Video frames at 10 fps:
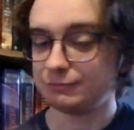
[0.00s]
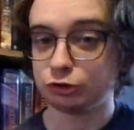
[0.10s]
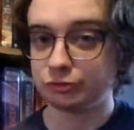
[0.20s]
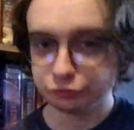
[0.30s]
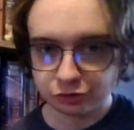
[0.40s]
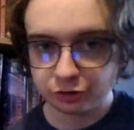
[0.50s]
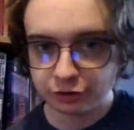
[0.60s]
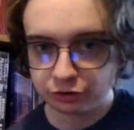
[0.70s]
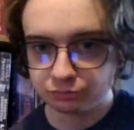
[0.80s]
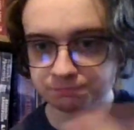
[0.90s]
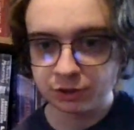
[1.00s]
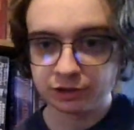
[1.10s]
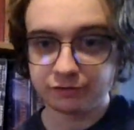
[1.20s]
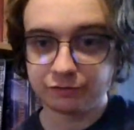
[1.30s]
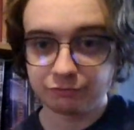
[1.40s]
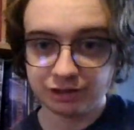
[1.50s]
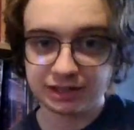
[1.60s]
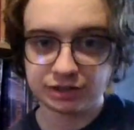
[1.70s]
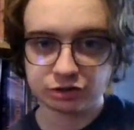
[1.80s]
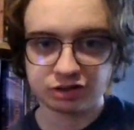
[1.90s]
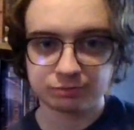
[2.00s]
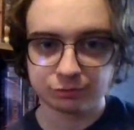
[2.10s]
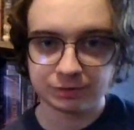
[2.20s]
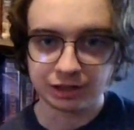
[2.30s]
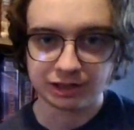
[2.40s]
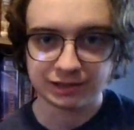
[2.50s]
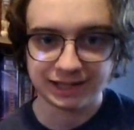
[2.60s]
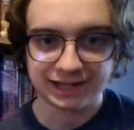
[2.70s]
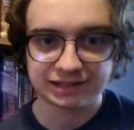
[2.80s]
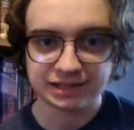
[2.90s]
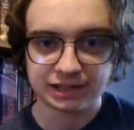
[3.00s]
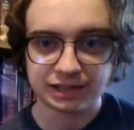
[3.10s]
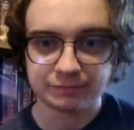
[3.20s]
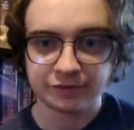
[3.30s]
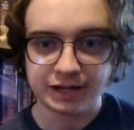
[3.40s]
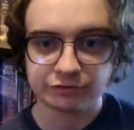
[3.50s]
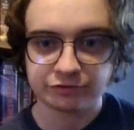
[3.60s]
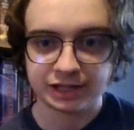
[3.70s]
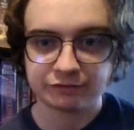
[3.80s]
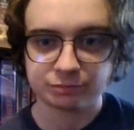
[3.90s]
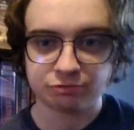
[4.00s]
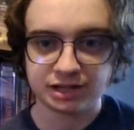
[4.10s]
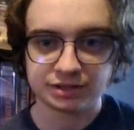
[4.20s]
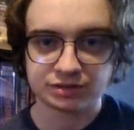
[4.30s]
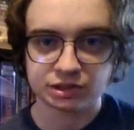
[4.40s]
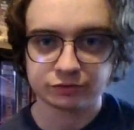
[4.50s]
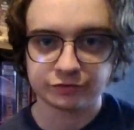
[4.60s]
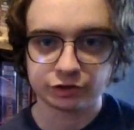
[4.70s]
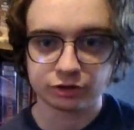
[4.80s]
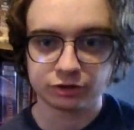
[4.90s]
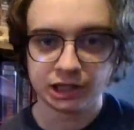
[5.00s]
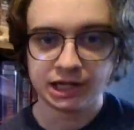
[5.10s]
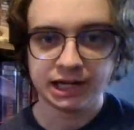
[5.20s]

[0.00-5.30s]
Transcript: Overall though Really enjoyable book. Like I said, I'm 5 for 5 with Brandon so far.